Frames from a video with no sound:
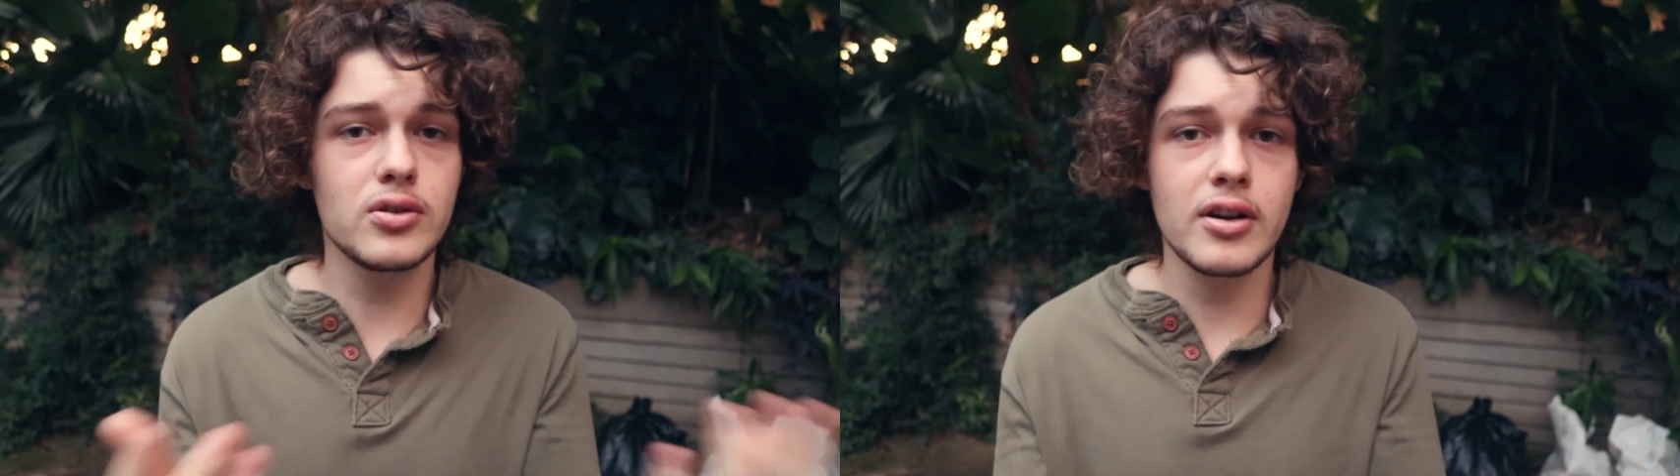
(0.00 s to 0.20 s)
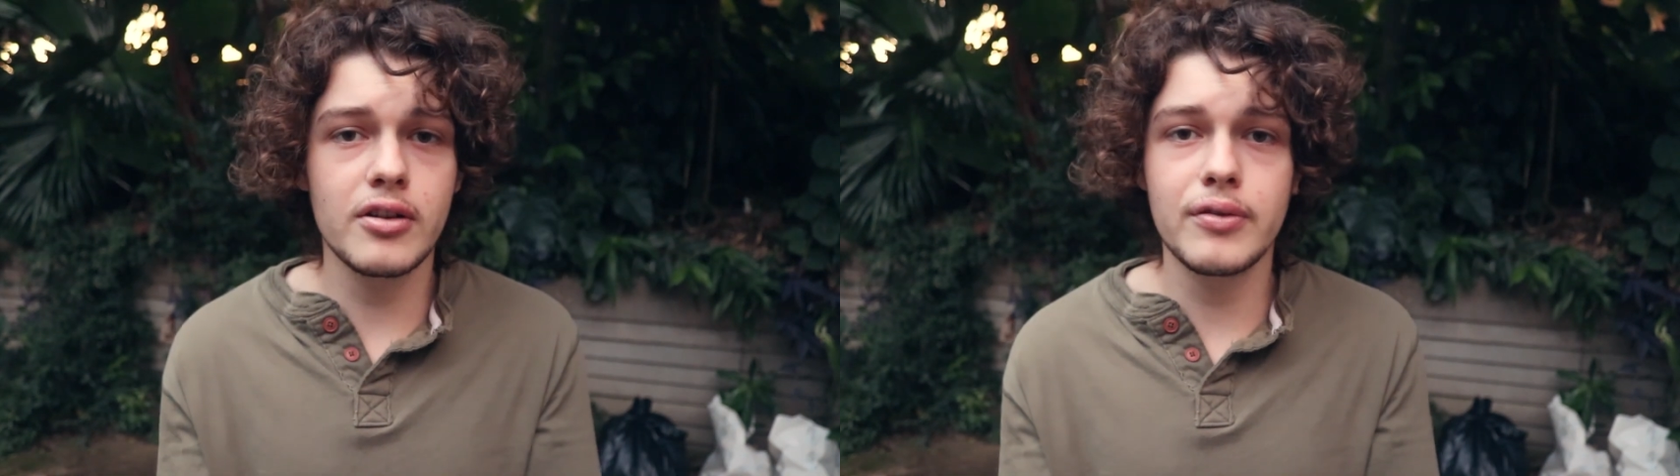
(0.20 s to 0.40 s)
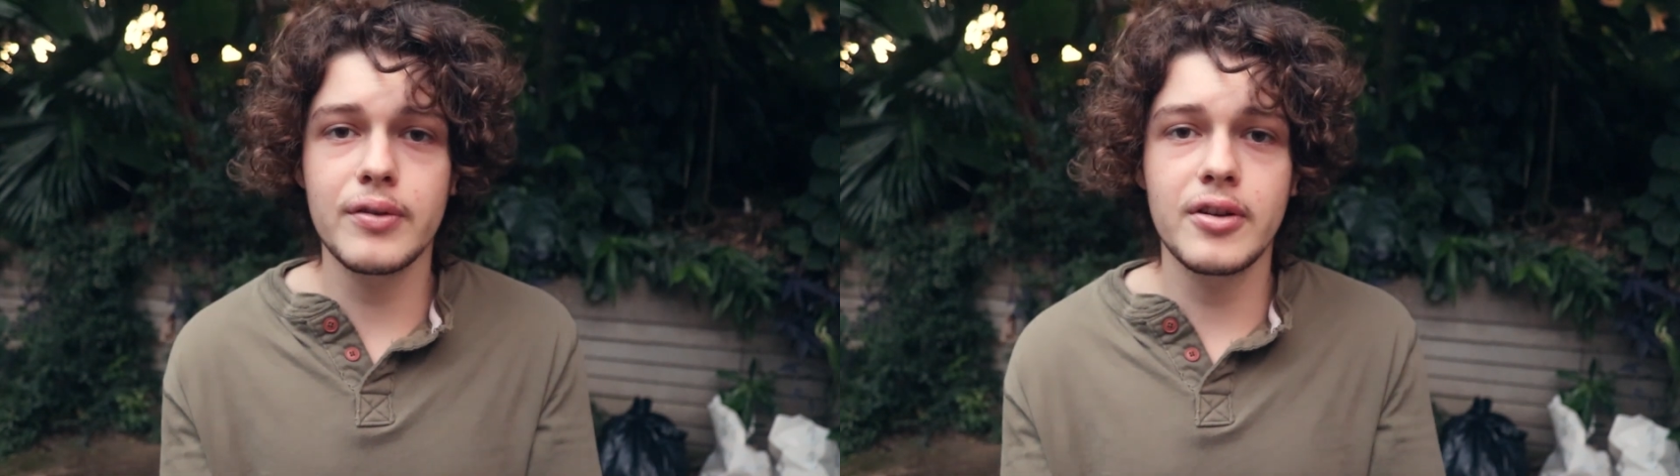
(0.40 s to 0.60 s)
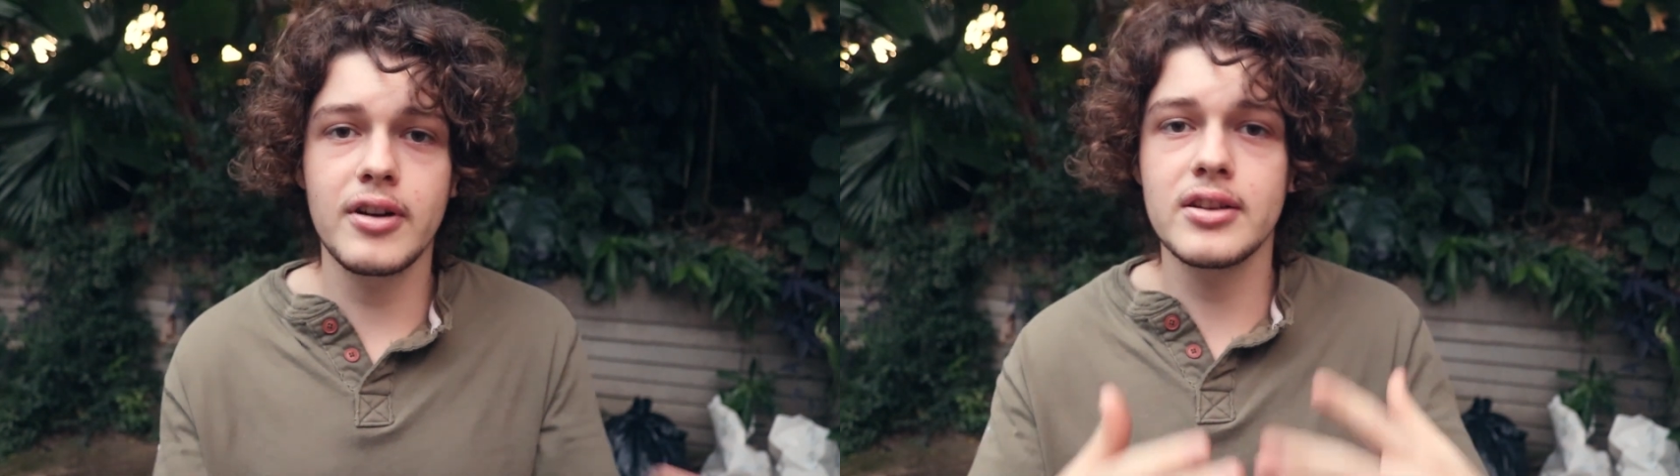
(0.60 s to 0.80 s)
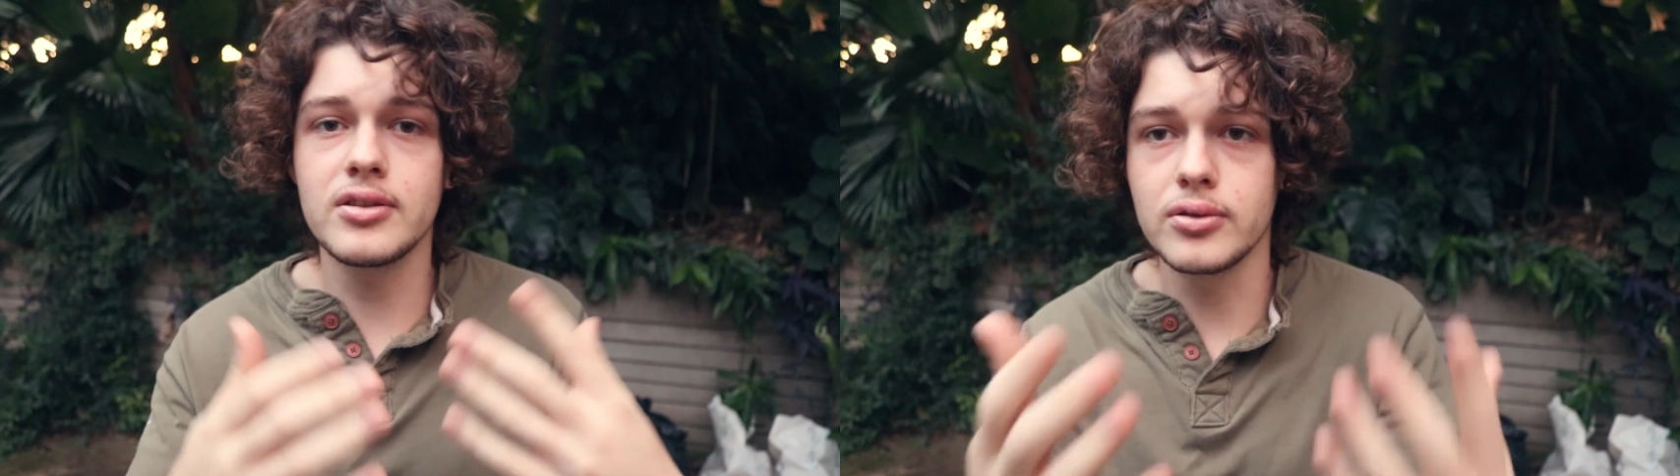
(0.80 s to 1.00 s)
250
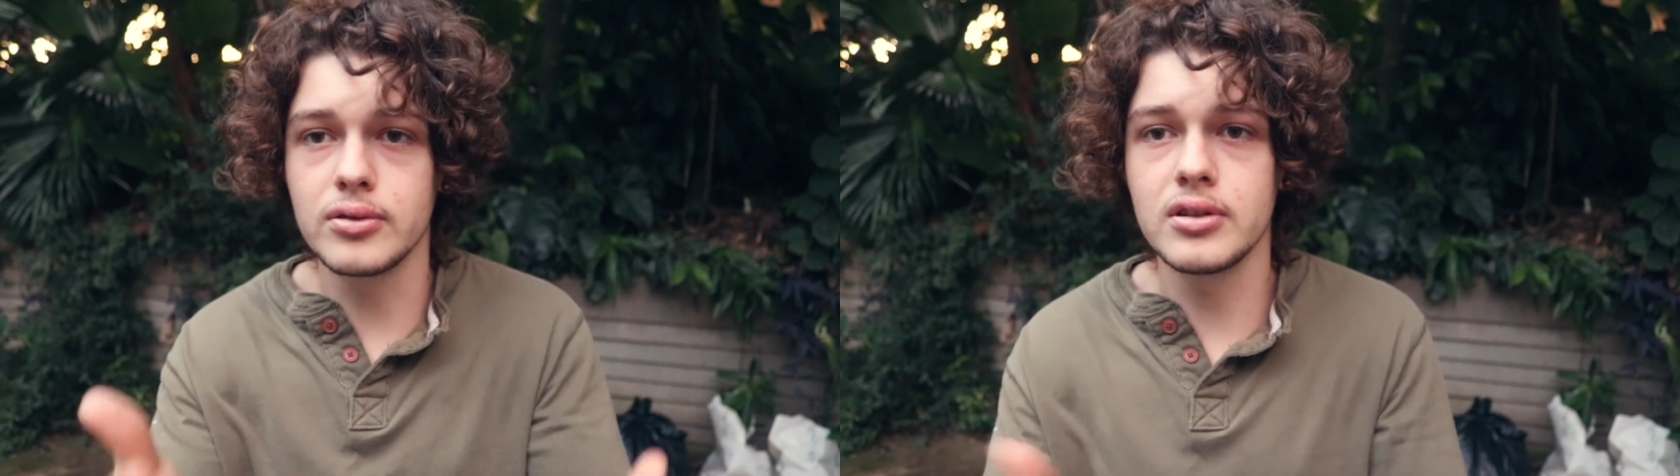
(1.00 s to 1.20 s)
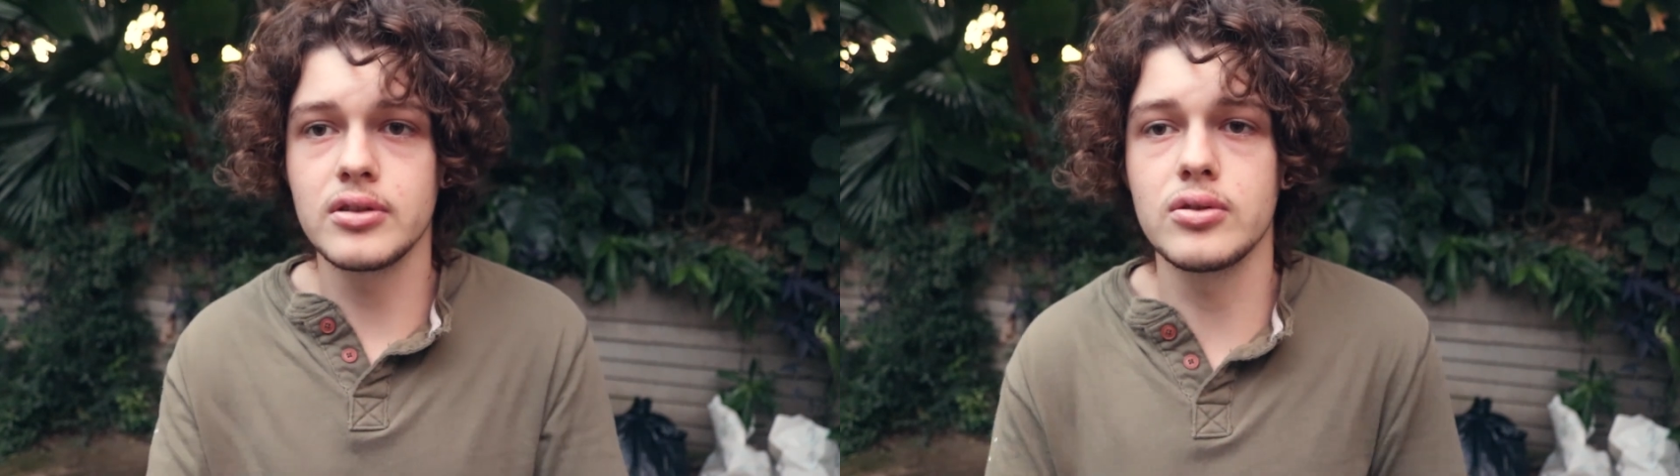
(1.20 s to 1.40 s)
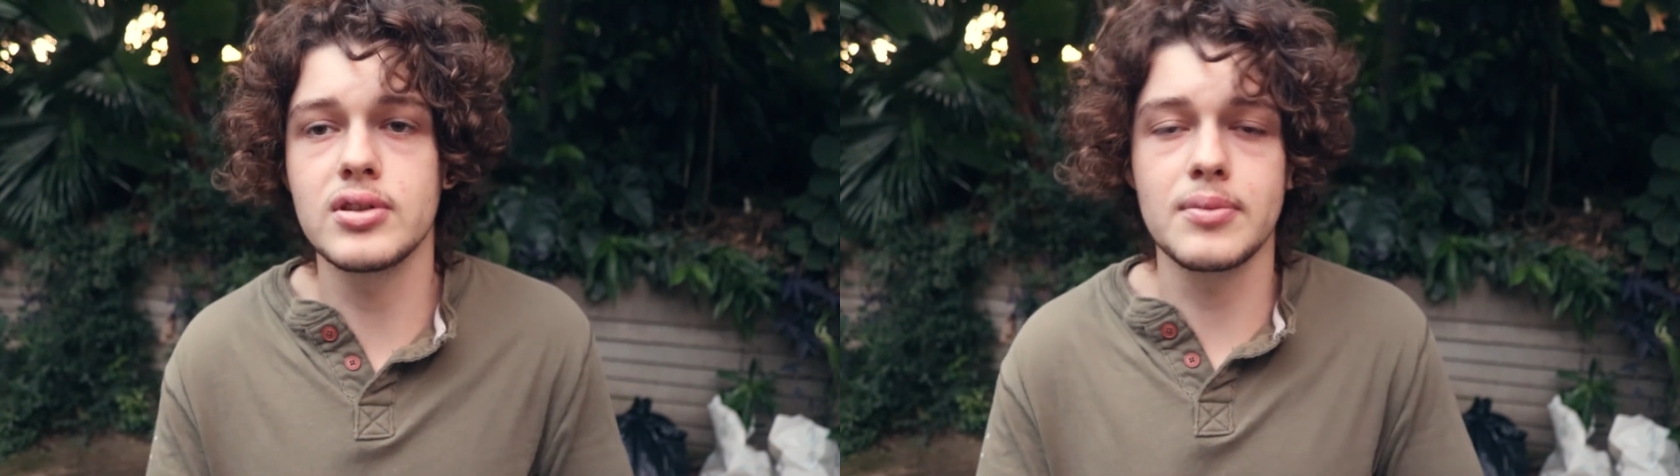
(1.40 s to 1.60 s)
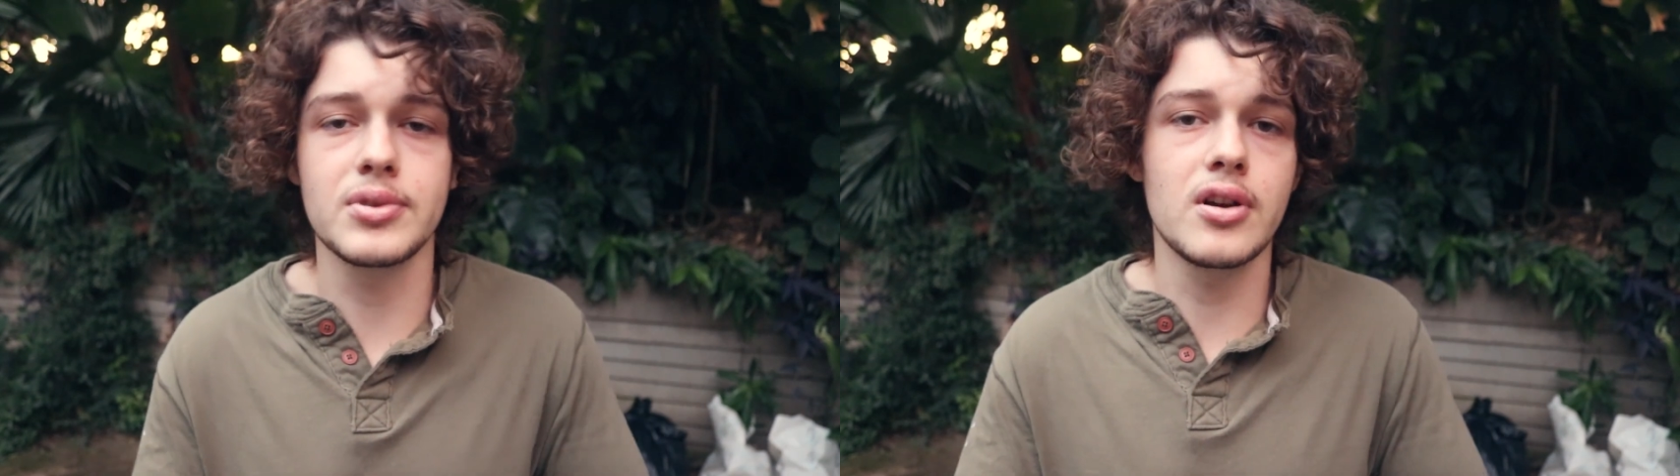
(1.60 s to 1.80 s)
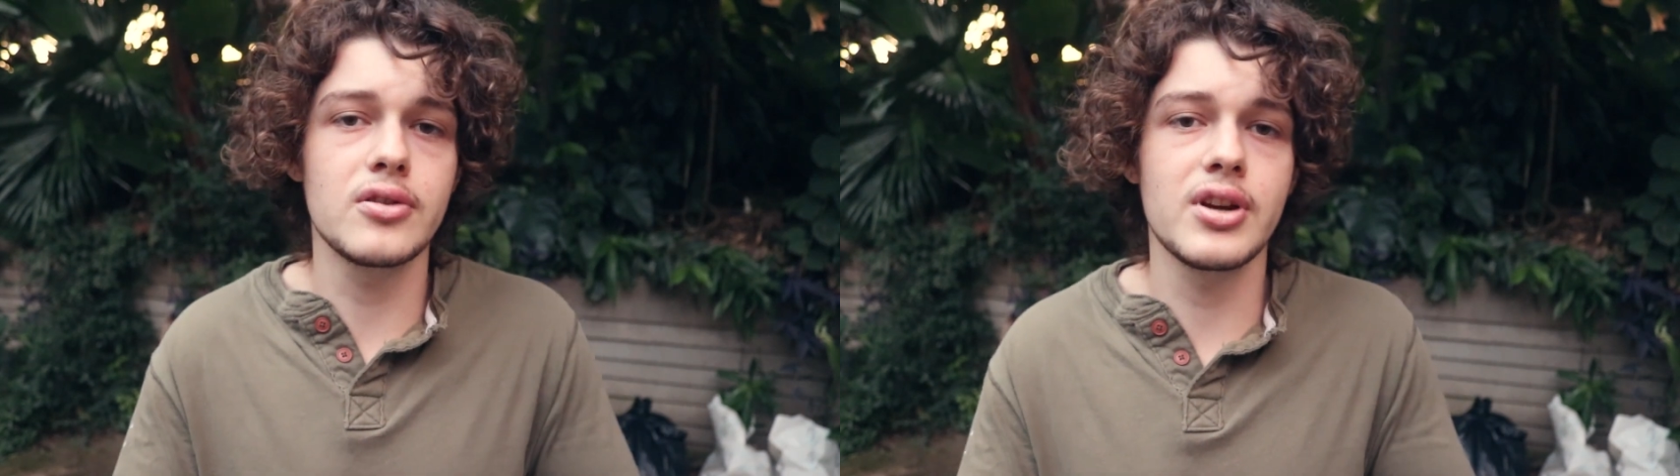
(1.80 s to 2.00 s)
rand to do some stock